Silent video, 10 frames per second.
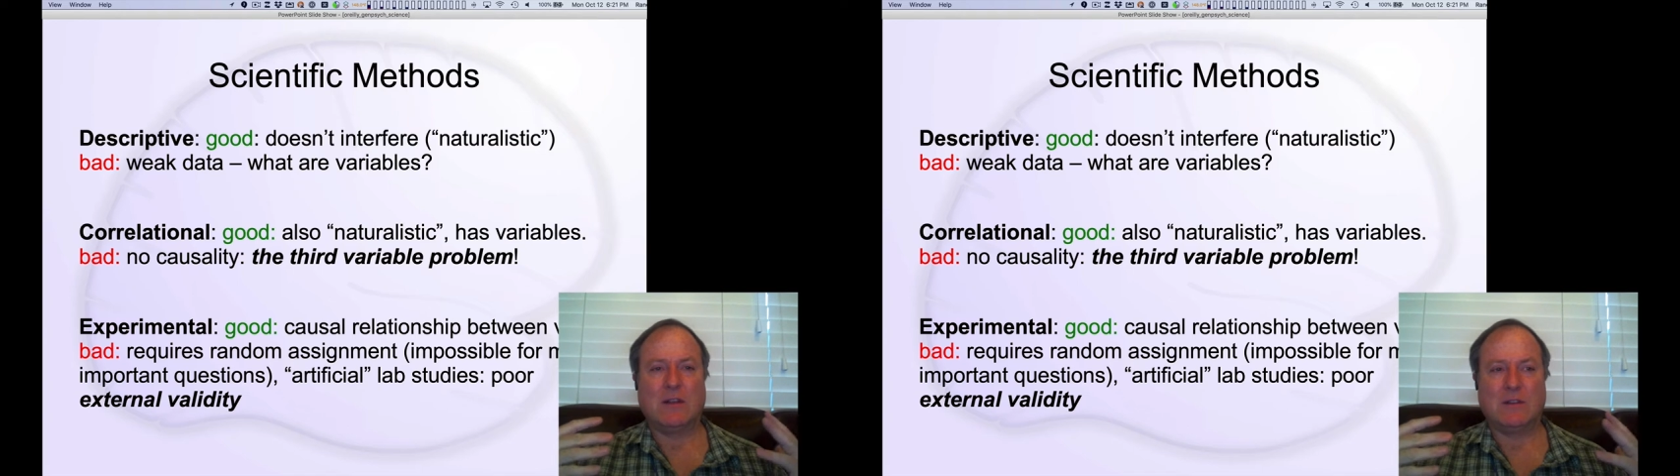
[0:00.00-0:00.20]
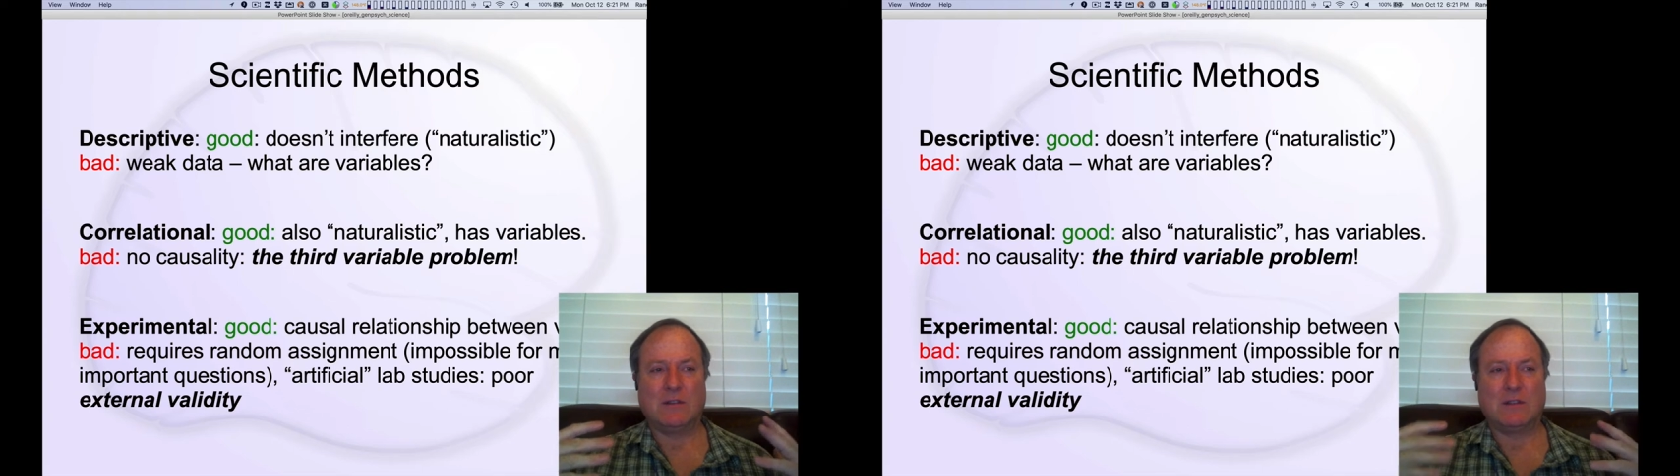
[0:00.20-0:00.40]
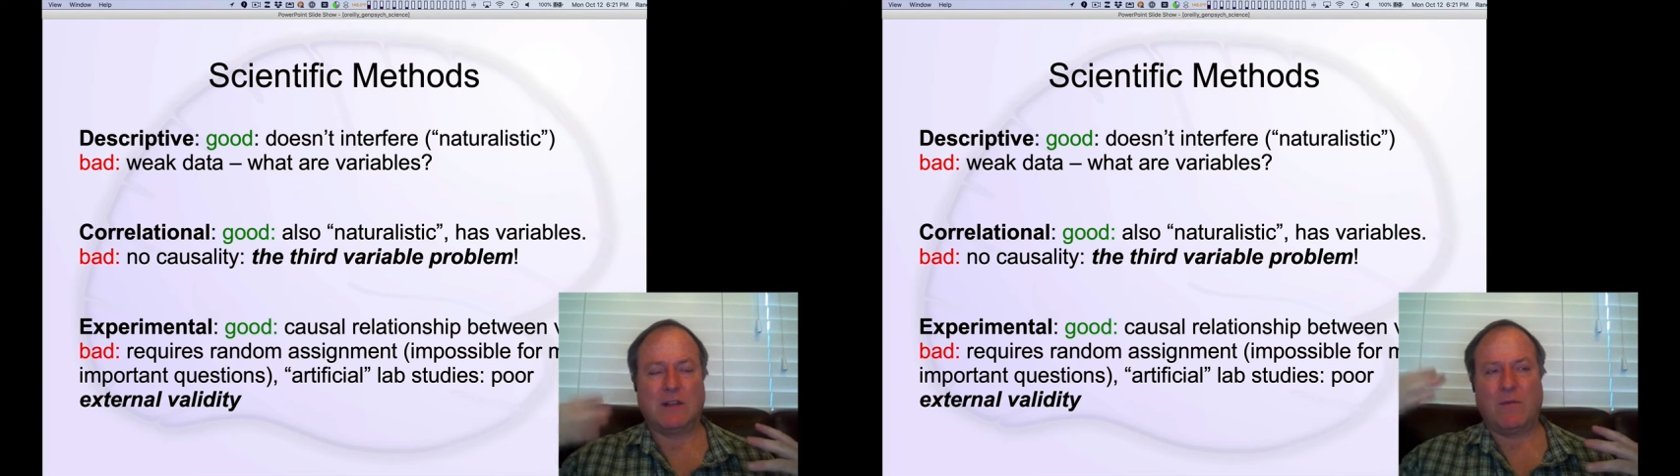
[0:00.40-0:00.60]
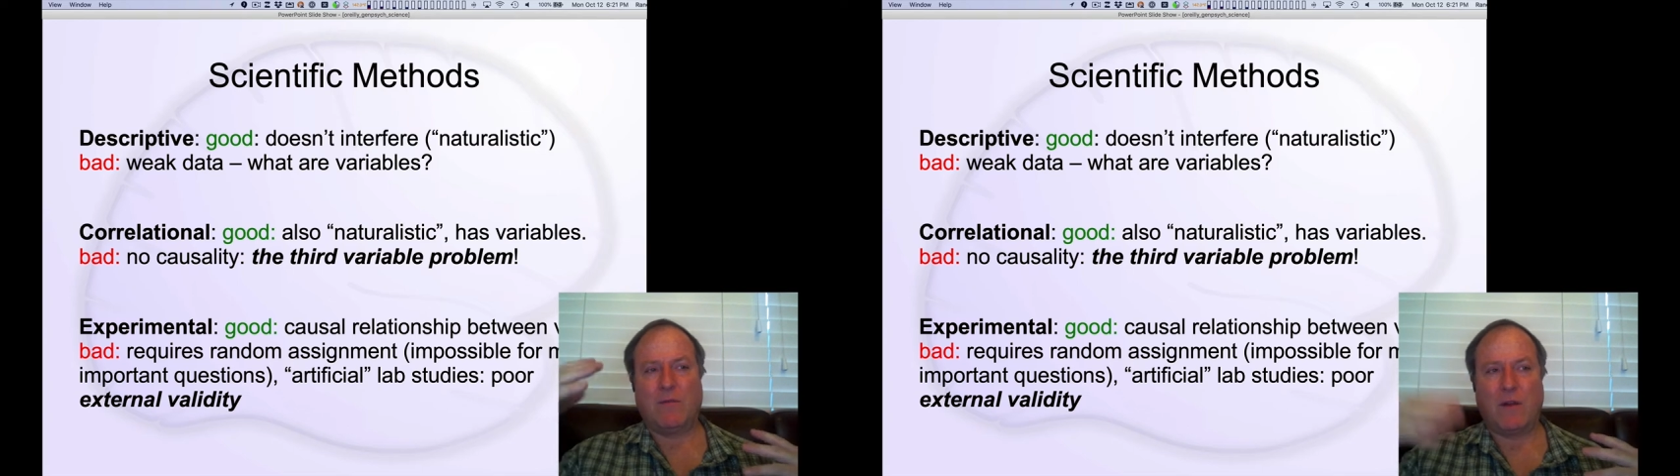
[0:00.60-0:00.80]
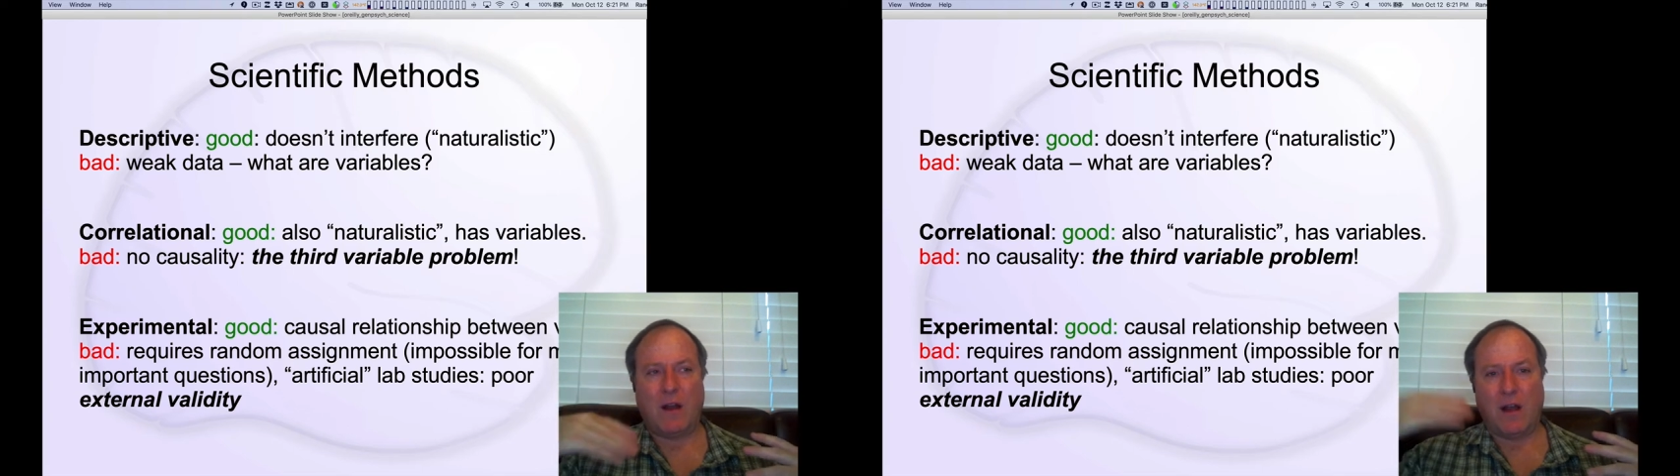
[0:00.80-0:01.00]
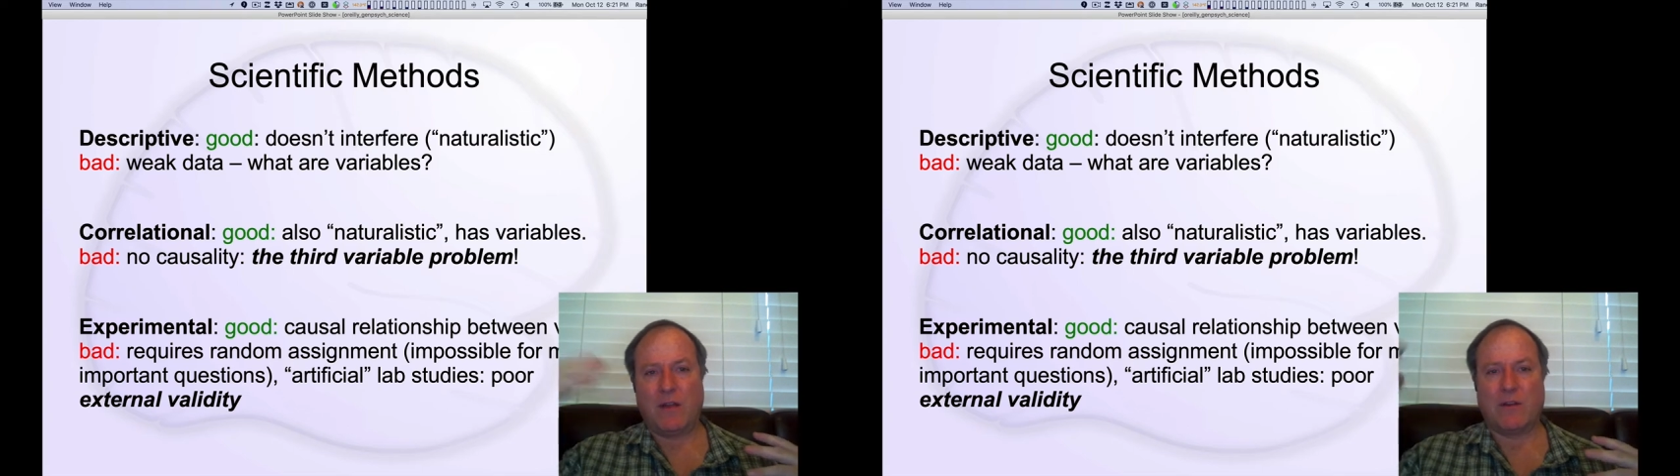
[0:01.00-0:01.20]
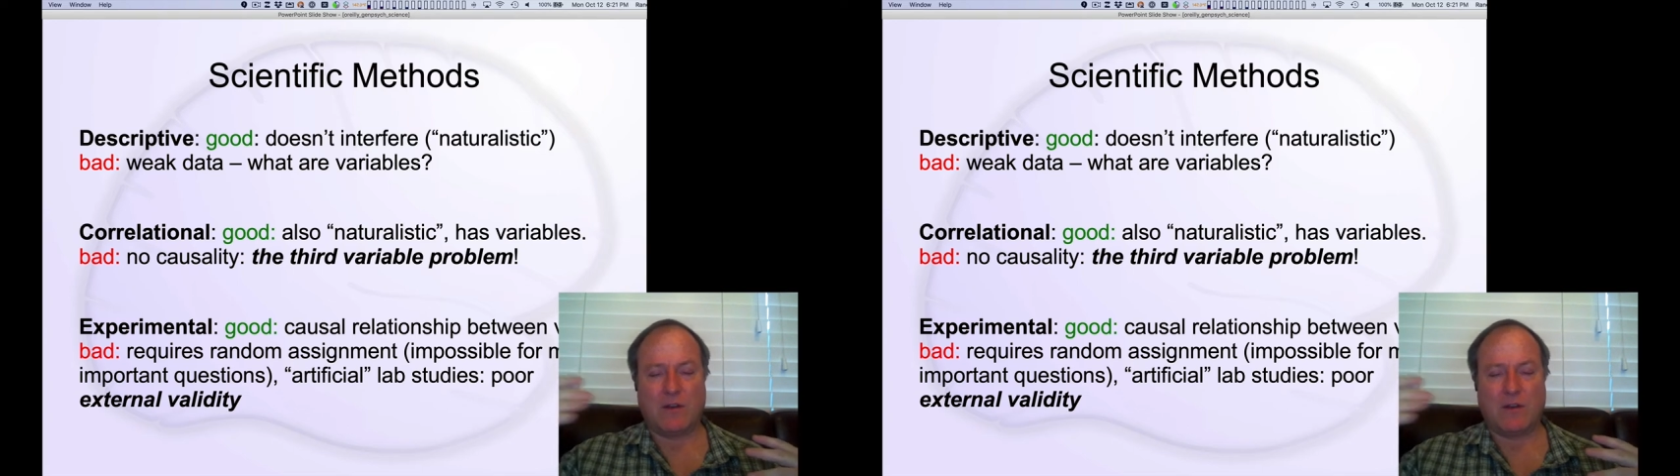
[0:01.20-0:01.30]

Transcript: to some other